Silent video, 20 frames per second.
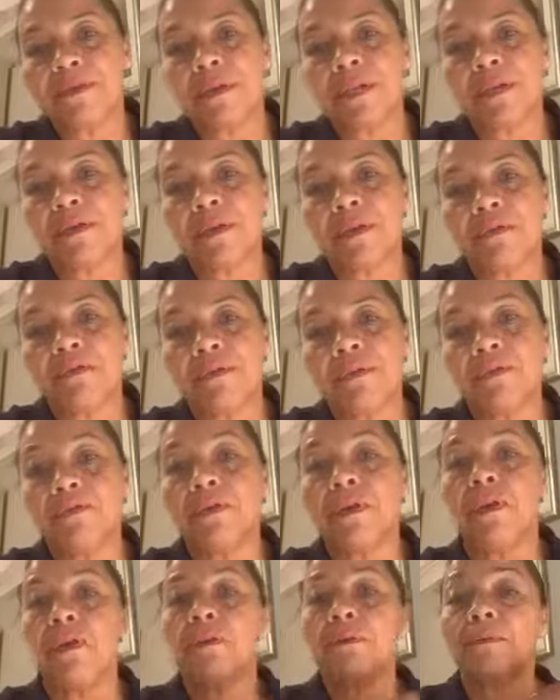So if
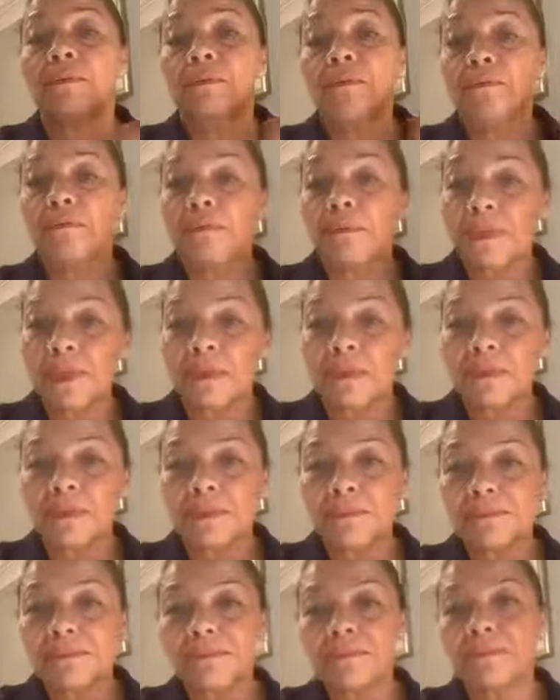you've got
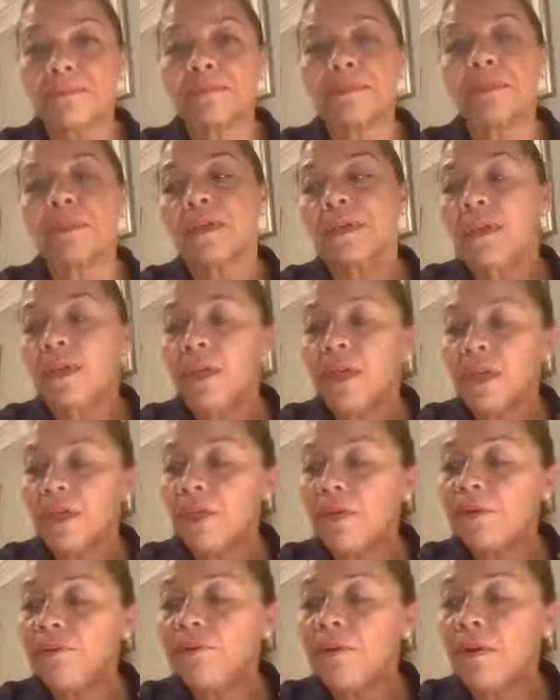guilt,
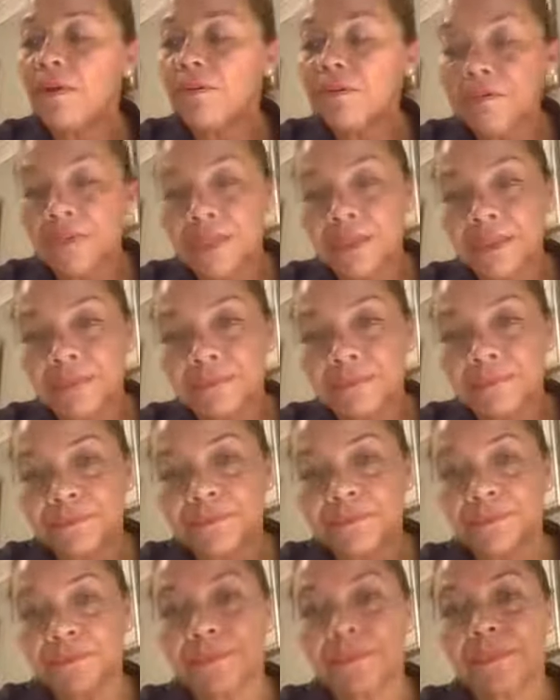you've got fear,
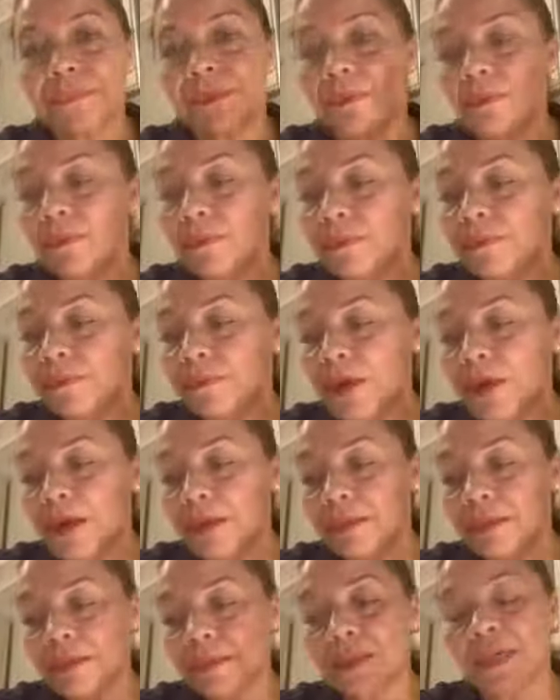you've got
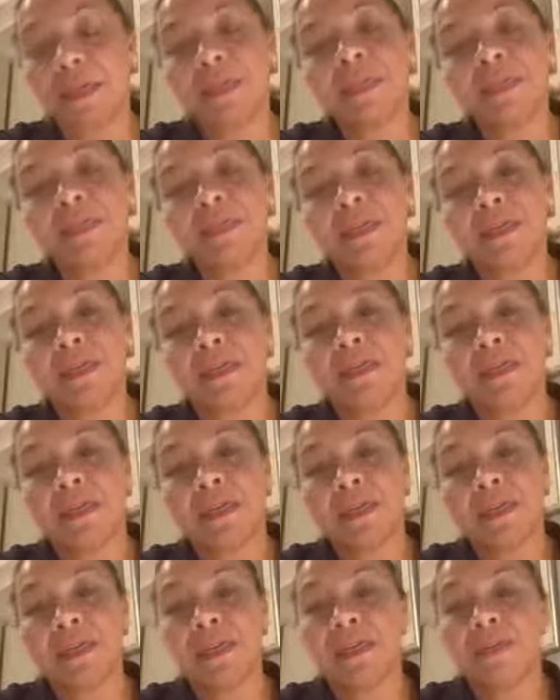anxiety,
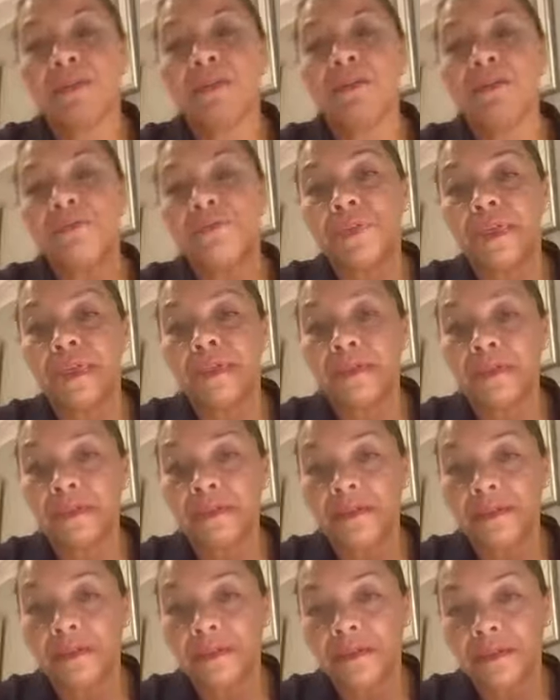you're
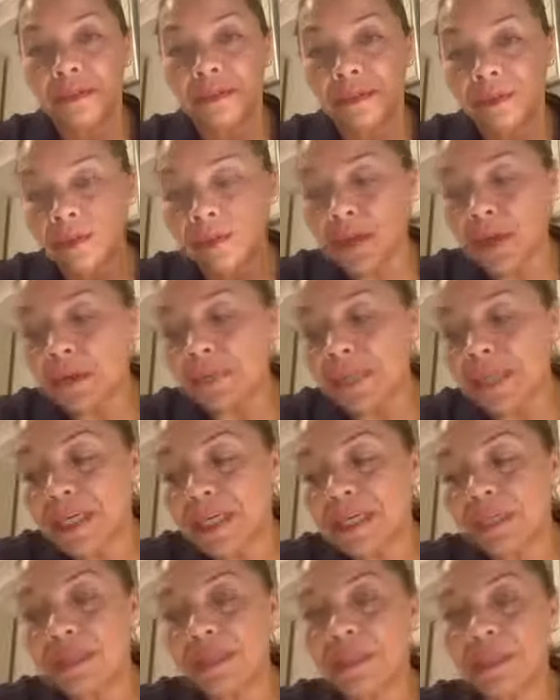feeling
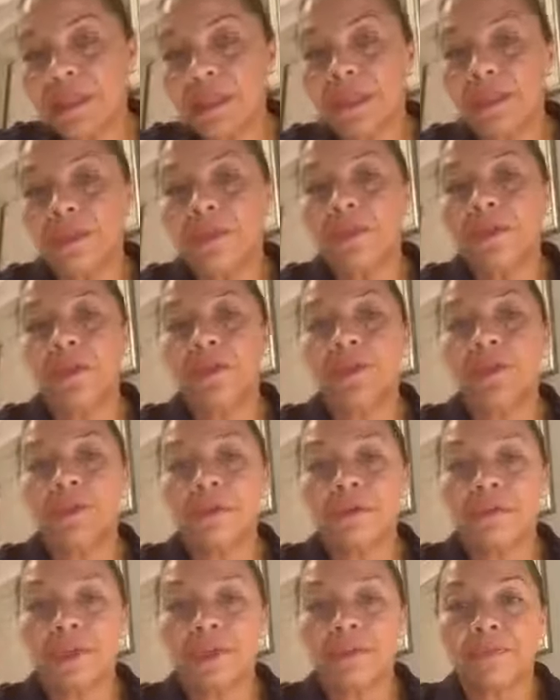lonely or
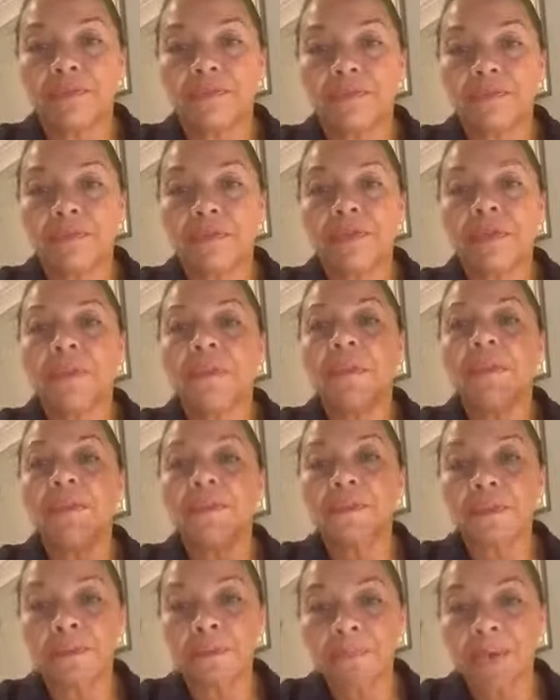grief,
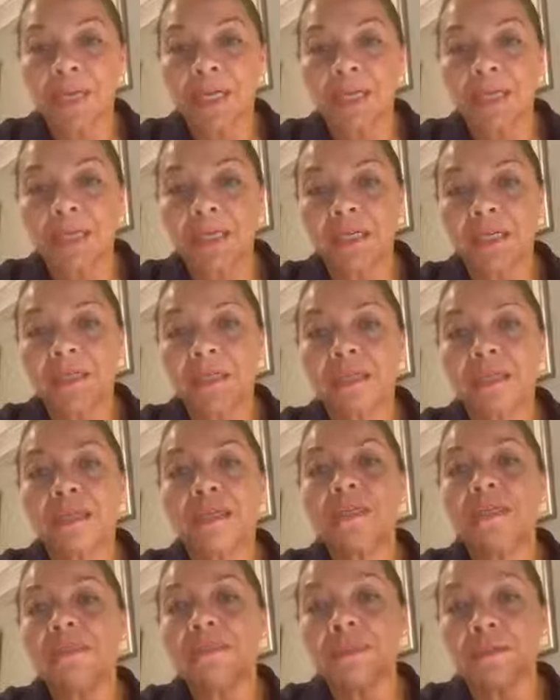don't panic,
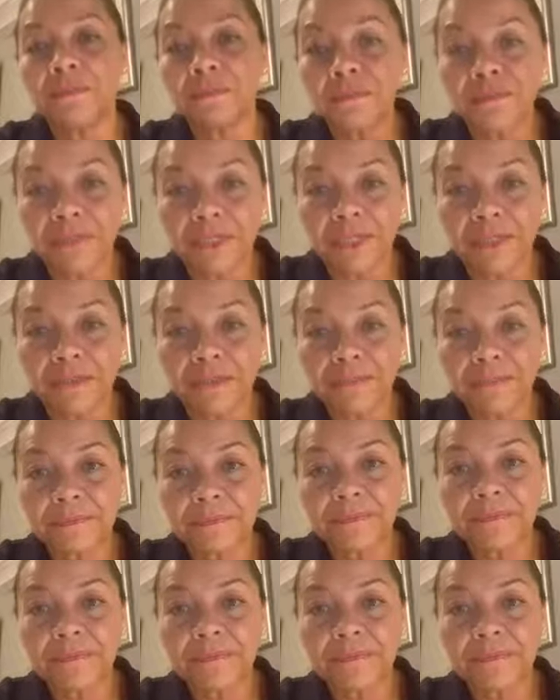don't fear.